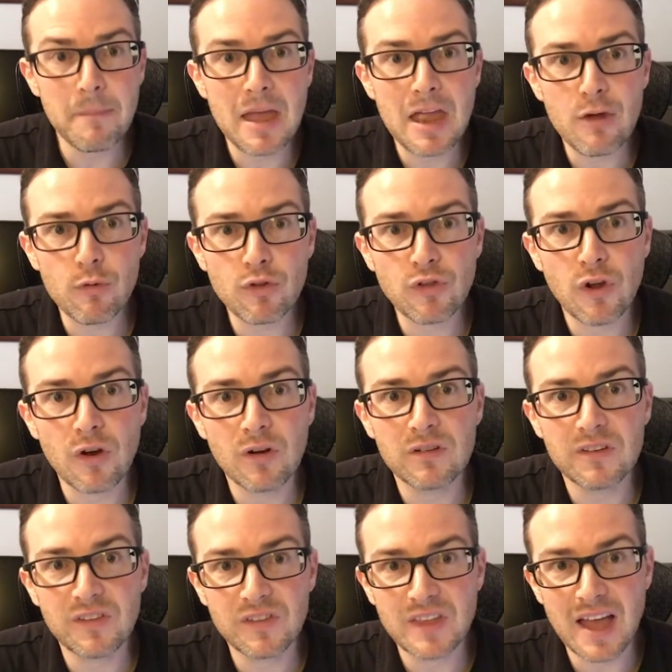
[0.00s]
may
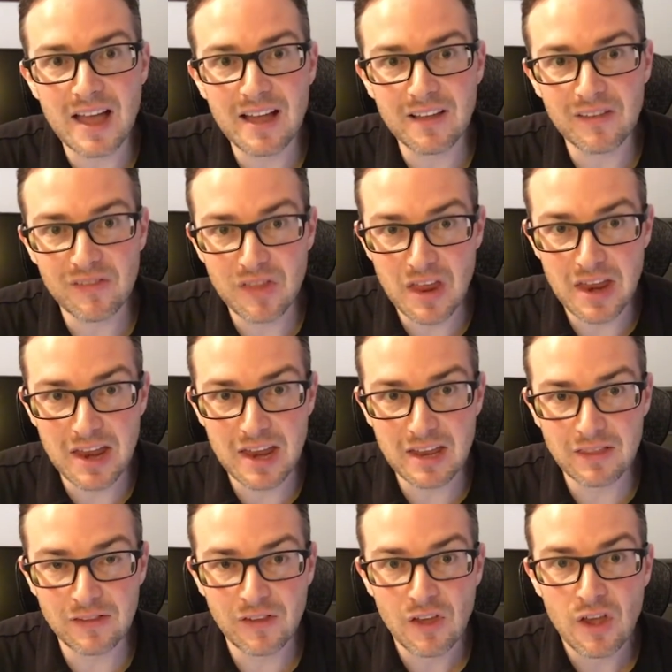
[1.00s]
return stocks
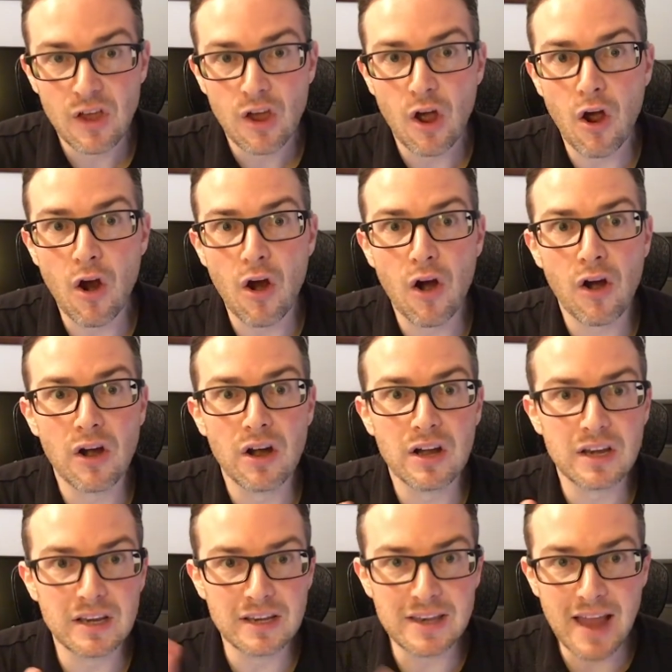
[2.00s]
that
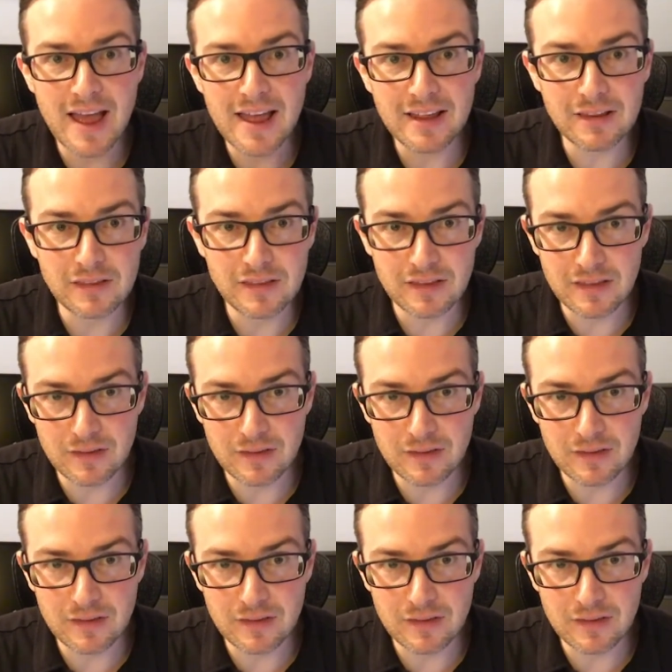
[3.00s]
are not